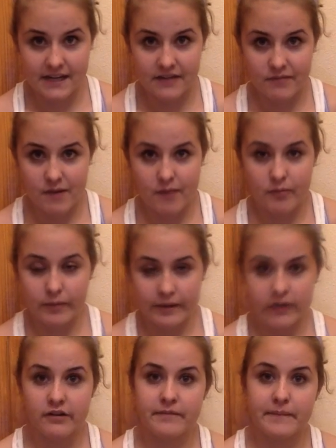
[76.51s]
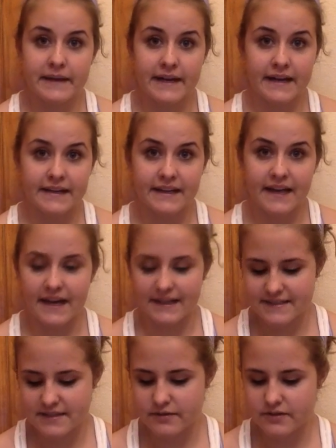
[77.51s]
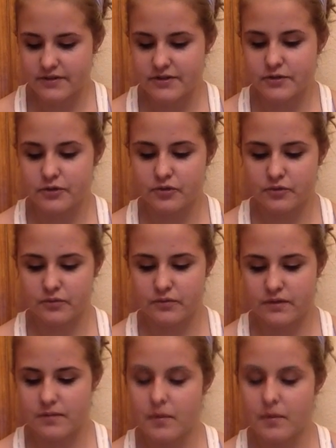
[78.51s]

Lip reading: and you've probably heard of P90X. Those are the two